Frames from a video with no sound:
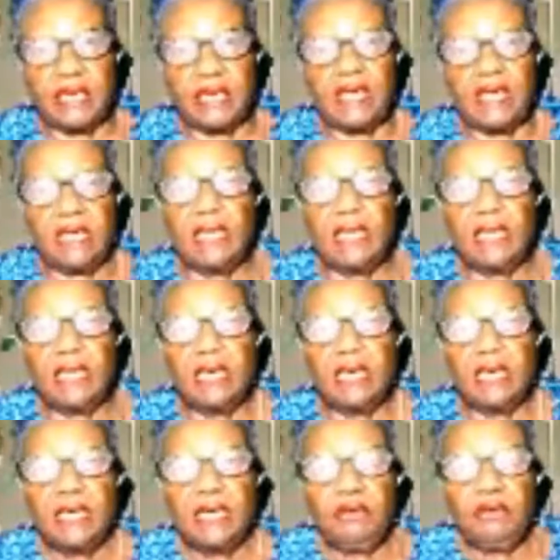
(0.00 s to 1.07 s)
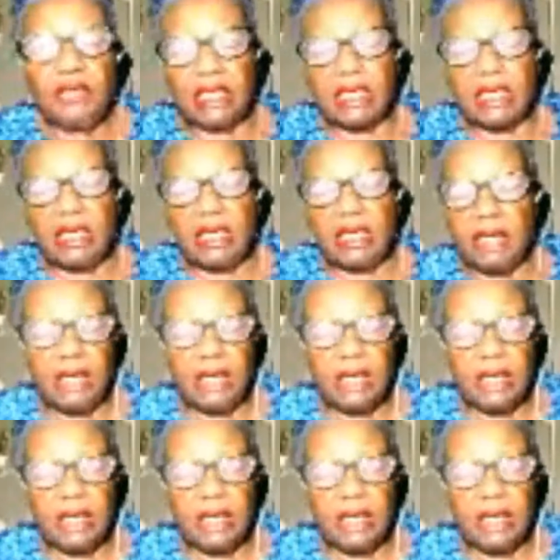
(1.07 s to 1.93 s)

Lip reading: that had not,